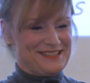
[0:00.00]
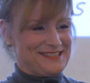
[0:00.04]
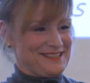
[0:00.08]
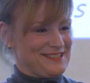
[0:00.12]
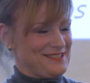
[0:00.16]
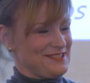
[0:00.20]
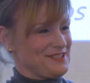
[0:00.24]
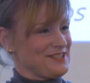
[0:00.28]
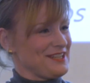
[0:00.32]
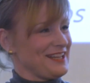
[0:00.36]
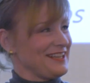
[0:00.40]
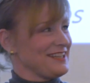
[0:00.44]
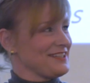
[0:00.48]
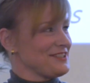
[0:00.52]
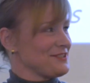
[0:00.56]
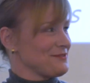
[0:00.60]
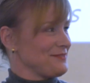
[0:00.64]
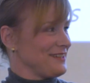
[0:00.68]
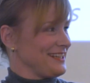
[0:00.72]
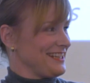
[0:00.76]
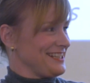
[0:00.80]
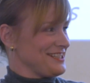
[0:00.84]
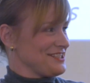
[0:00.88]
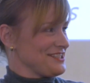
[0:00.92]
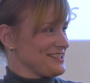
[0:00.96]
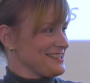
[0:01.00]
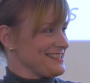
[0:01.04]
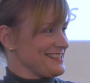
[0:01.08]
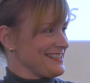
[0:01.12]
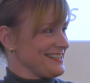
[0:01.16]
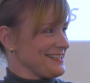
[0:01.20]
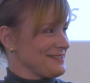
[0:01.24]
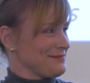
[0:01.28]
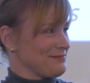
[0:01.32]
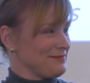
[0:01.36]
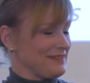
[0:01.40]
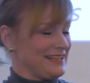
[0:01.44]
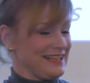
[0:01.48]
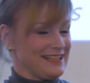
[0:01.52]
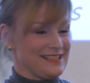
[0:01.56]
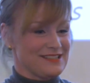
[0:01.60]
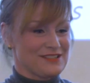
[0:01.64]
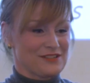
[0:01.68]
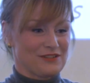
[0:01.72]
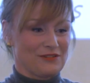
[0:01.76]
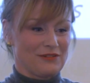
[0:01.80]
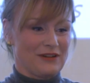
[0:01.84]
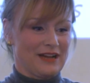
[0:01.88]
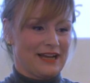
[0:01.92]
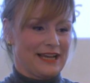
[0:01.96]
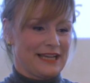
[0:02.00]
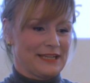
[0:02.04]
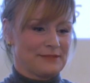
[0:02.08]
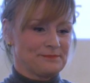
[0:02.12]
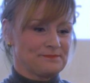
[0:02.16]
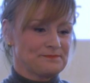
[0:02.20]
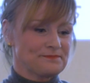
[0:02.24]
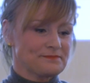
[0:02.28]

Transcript: this challenge, but I just explained. So I